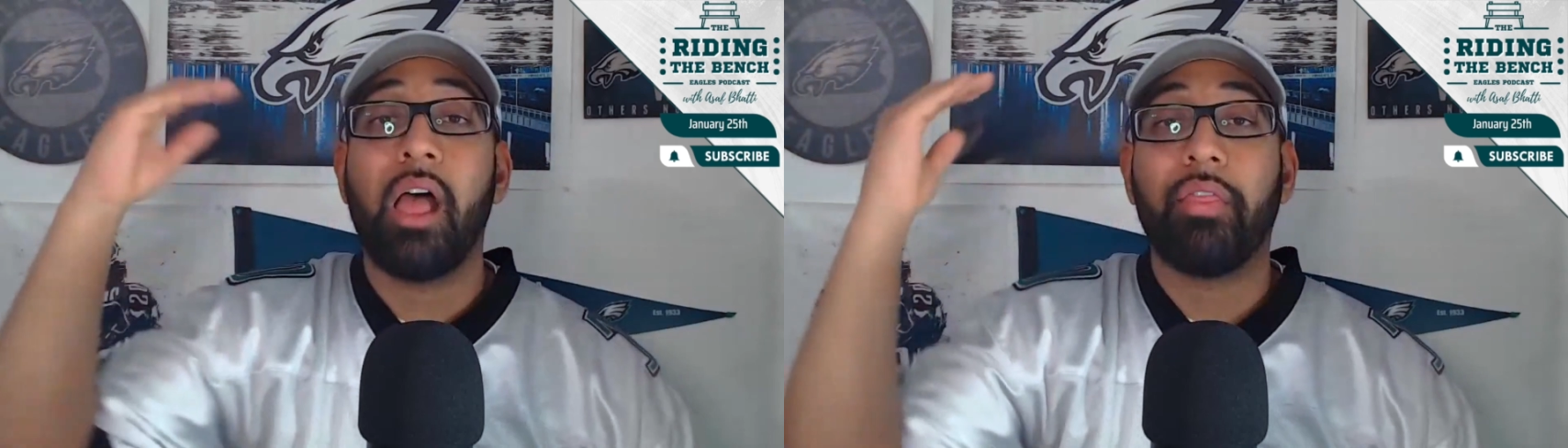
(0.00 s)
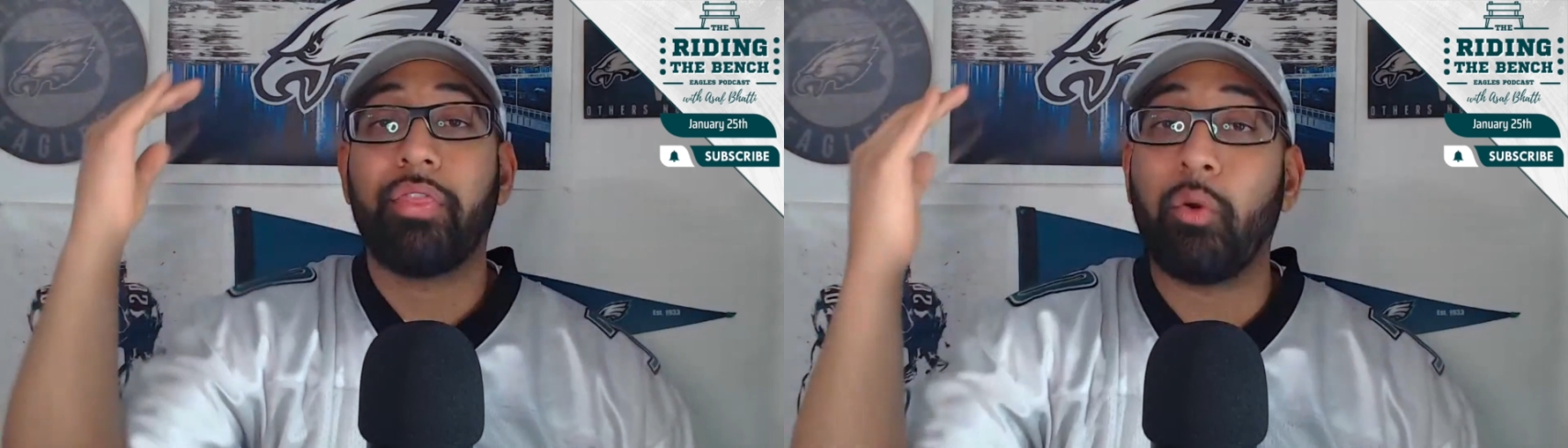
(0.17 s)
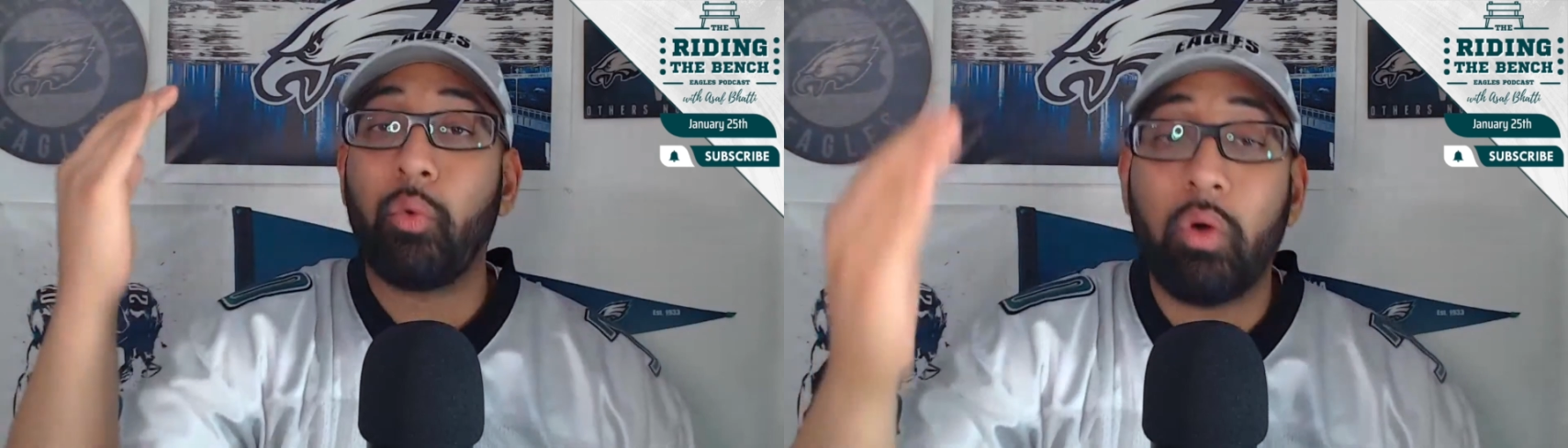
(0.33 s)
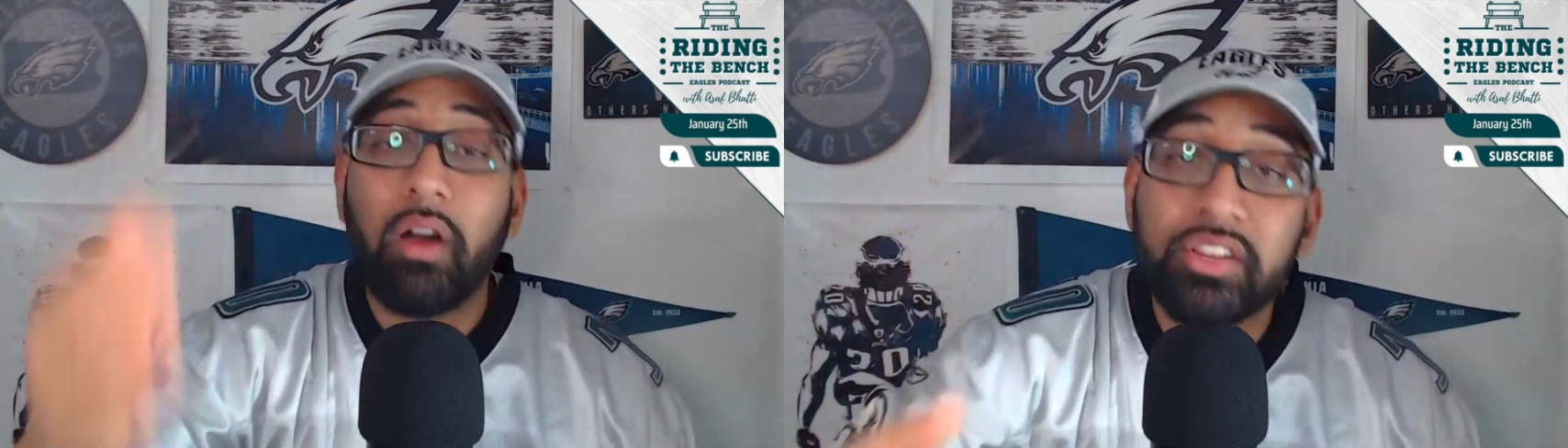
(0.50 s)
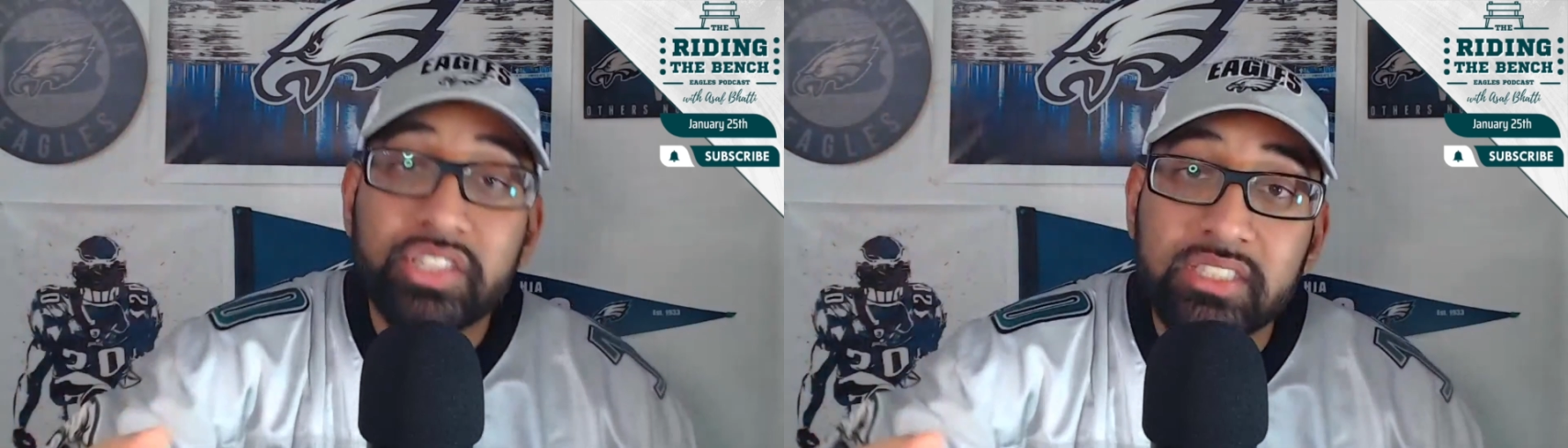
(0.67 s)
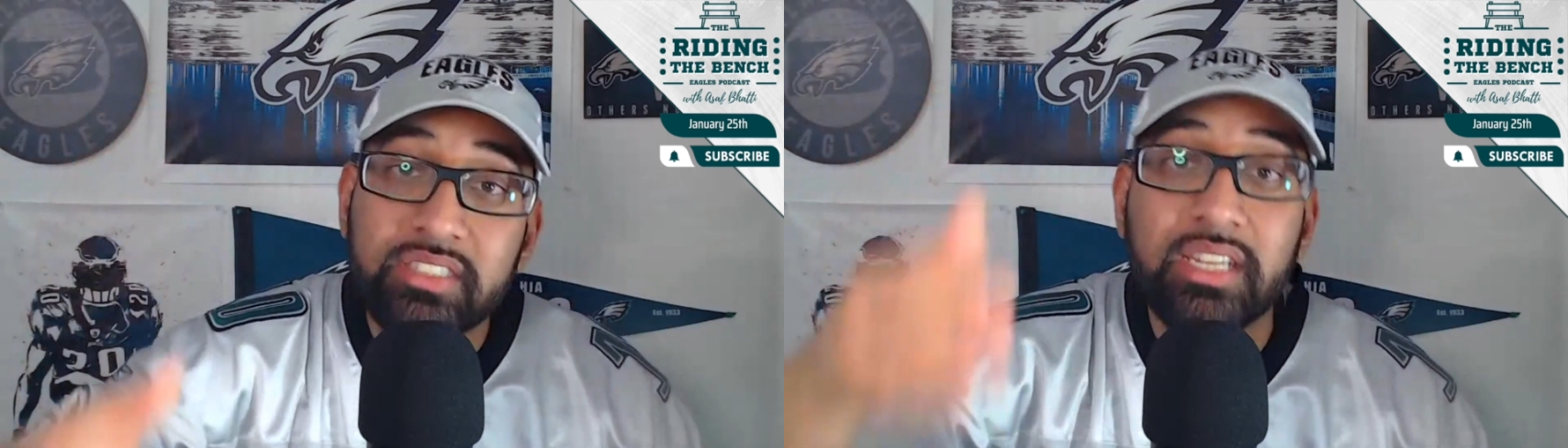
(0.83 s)
The
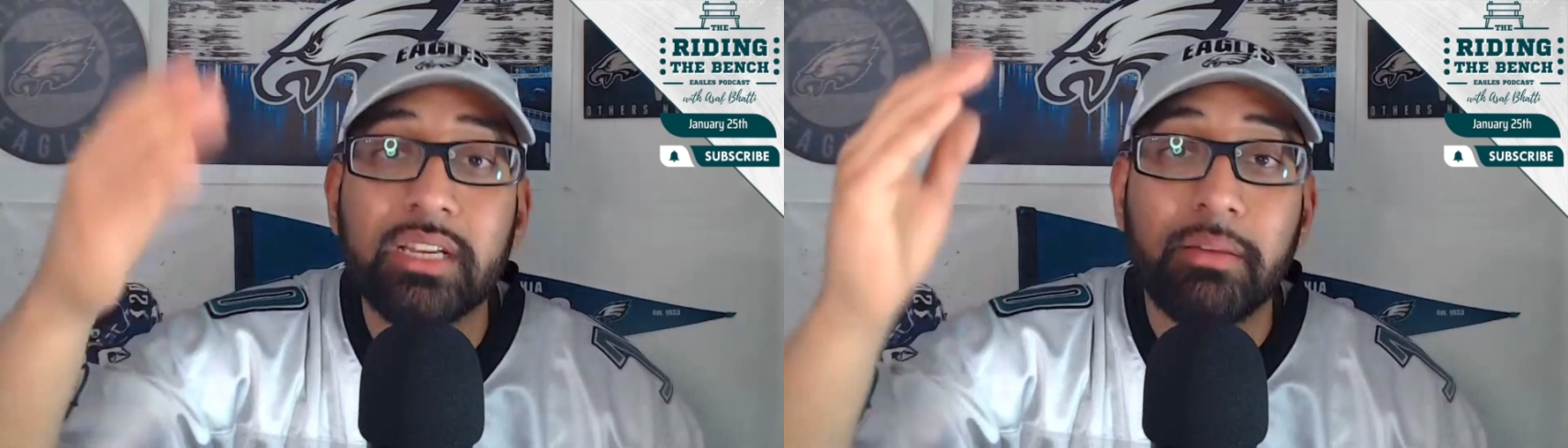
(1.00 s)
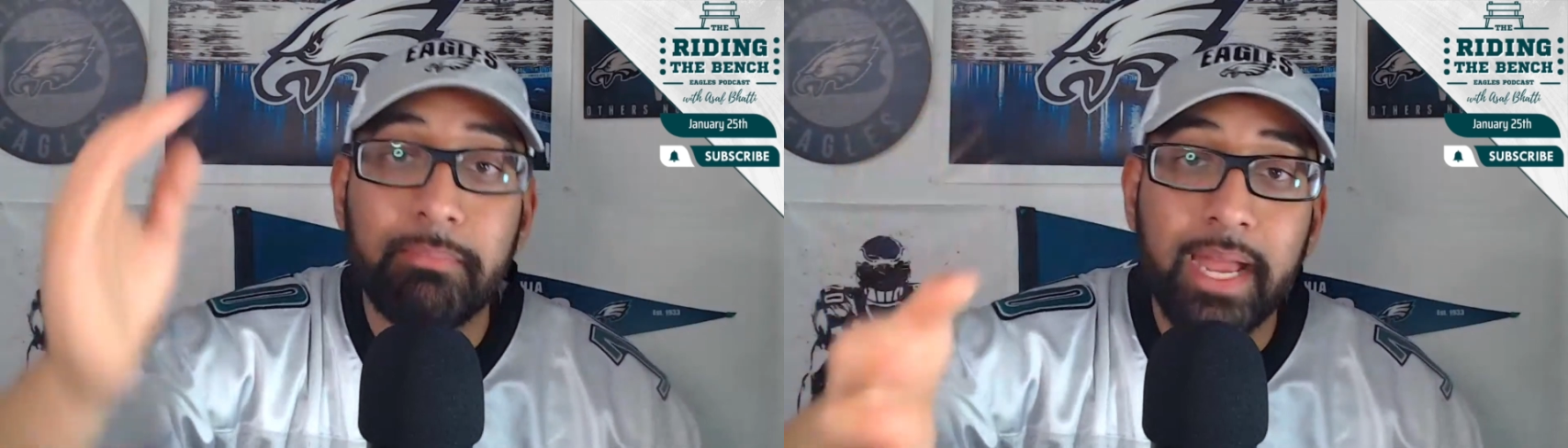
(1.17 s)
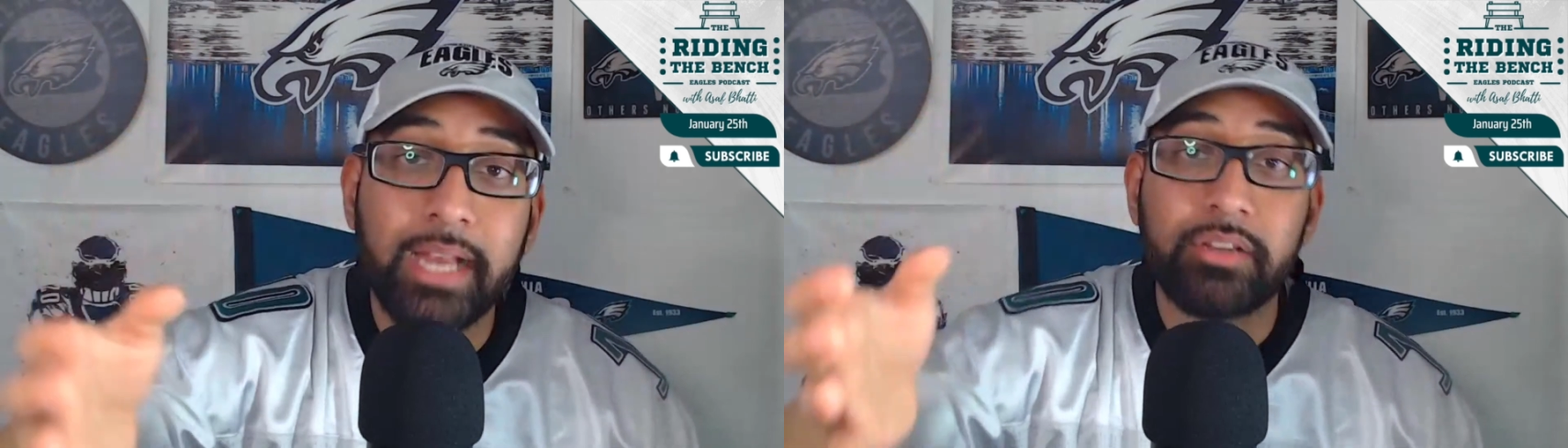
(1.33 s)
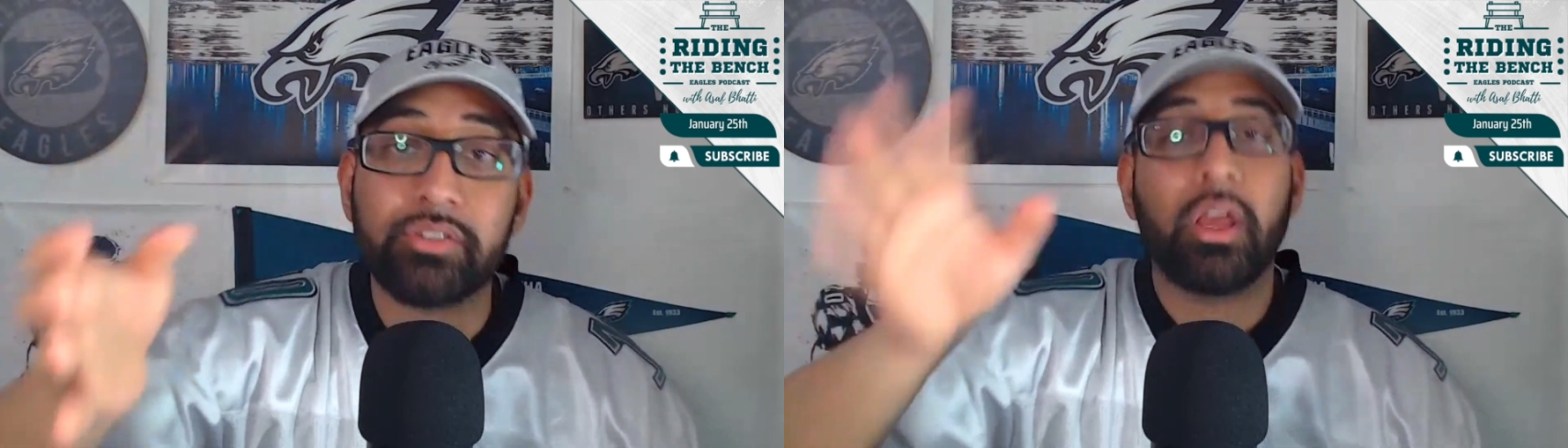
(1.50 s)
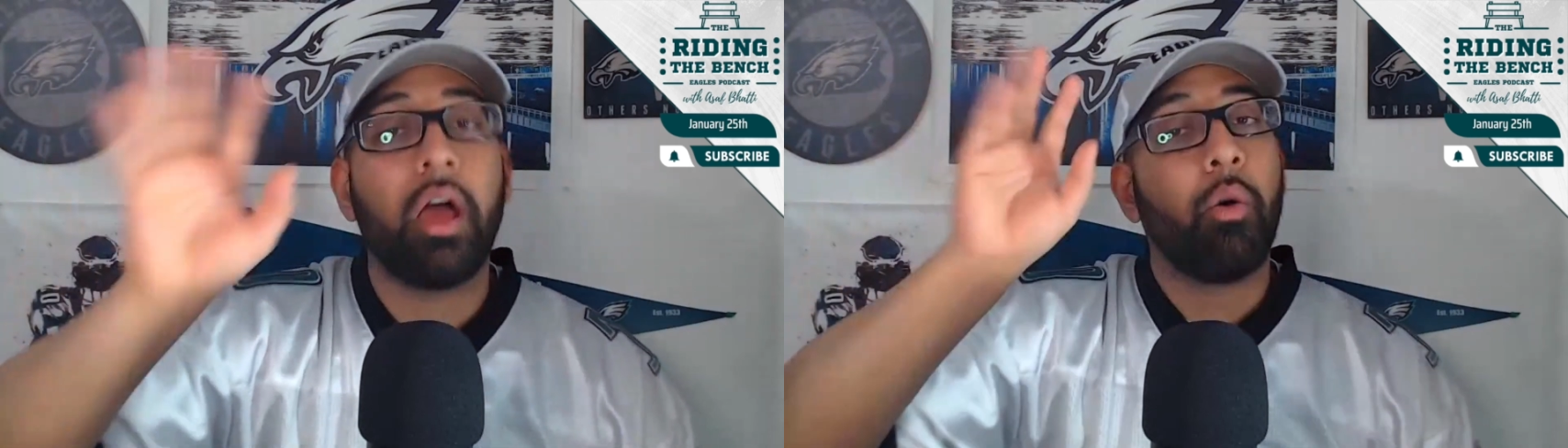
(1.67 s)
Washington Commanders,